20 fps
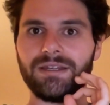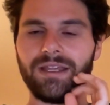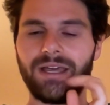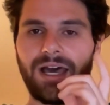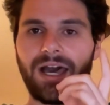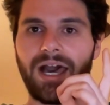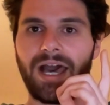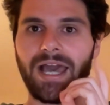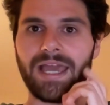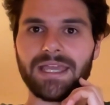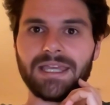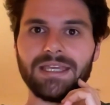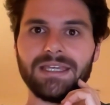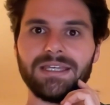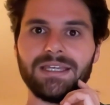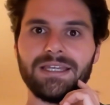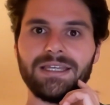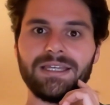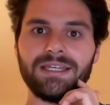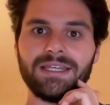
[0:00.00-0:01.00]
I
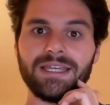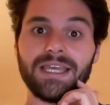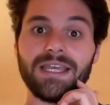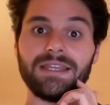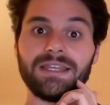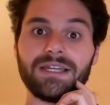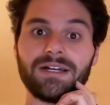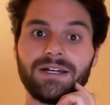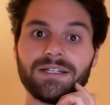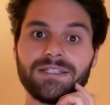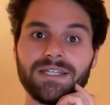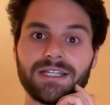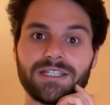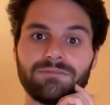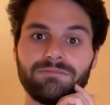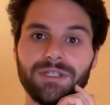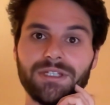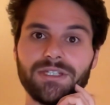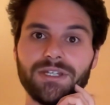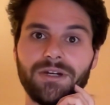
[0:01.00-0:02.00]
in the
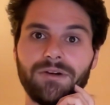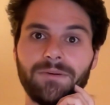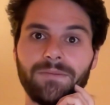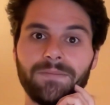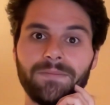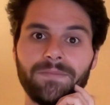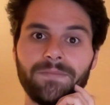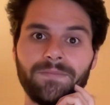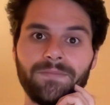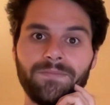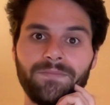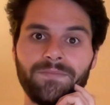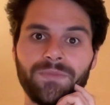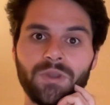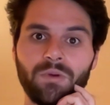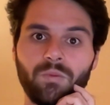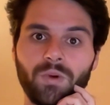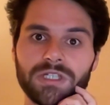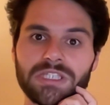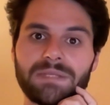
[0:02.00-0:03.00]
context window,
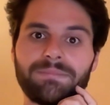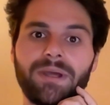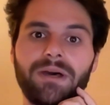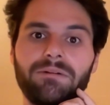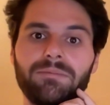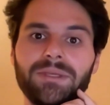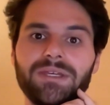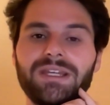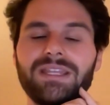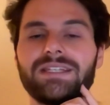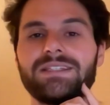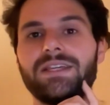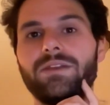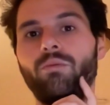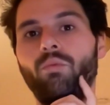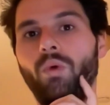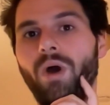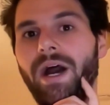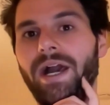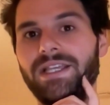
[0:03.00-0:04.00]
what's the probability that said
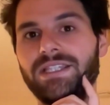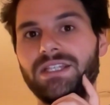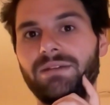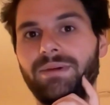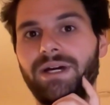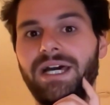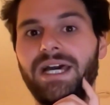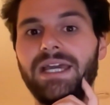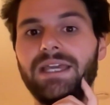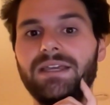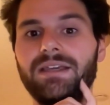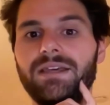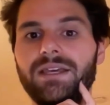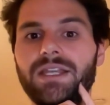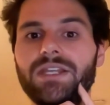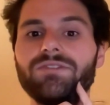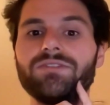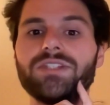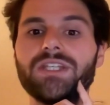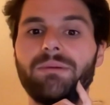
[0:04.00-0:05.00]
y sub I?
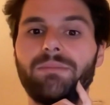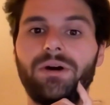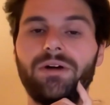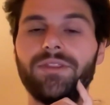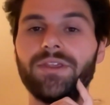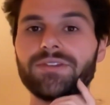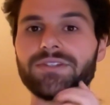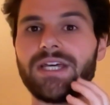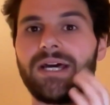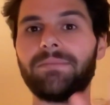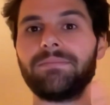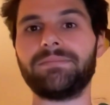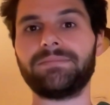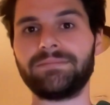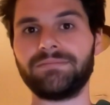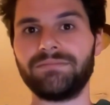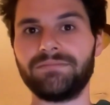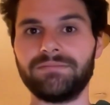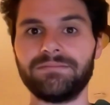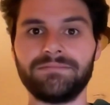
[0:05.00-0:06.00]
And you sum all those up,
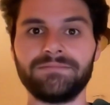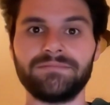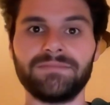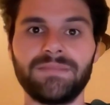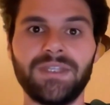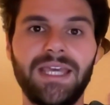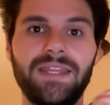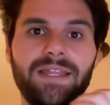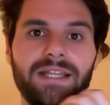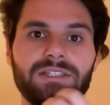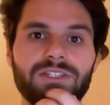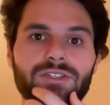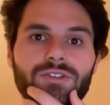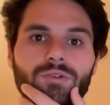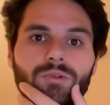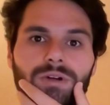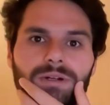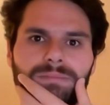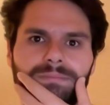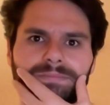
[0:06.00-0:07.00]
and that's a
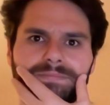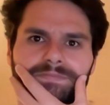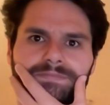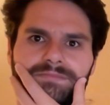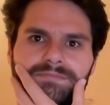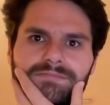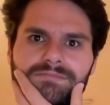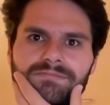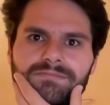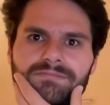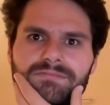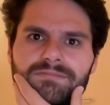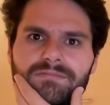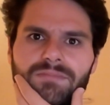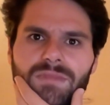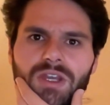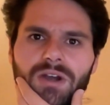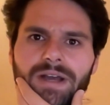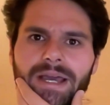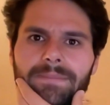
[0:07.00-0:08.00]
score.
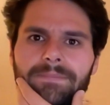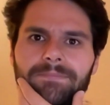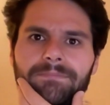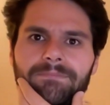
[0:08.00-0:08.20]
Okay.